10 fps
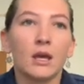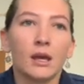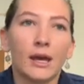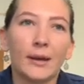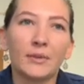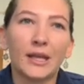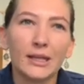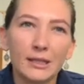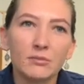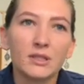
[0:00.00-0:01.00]

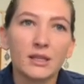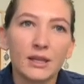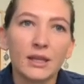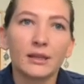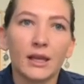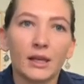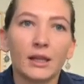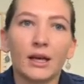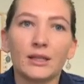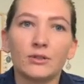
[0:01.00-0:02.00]
getting them to think in that
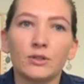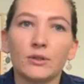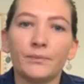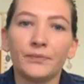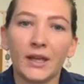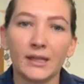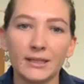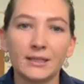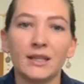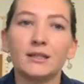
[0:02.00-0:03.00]
classroom and
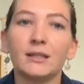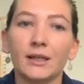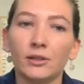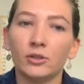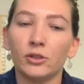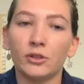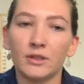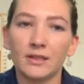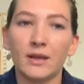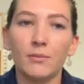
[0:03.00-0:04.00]
extending that
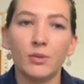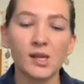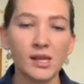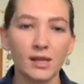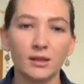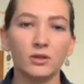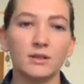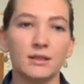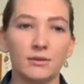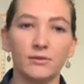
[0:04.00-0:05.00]
learners, bringing in
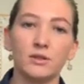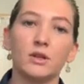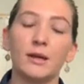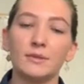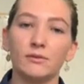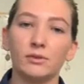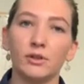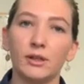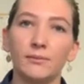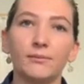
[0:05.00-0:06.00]
those different types of
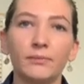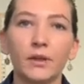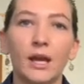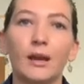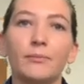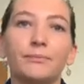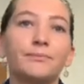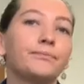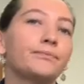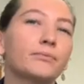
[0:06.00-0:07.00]
learning,
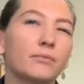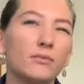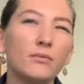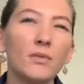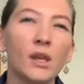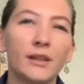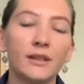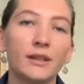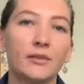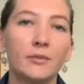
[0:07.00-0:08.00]
I think
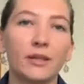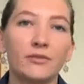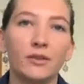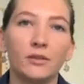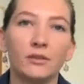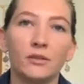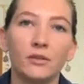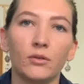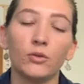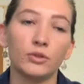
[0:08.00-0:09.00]
that would benefit
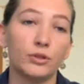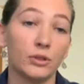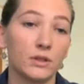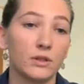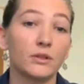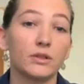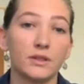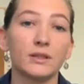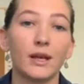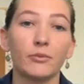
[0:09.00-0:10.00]
all students, not
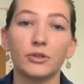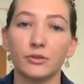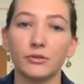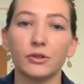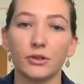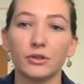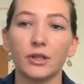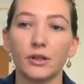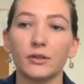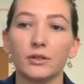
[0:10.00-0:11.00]
just Aboriginal and Torres Strait
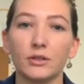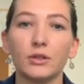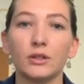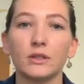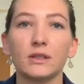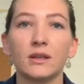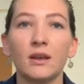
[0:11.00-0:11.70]
Islander students.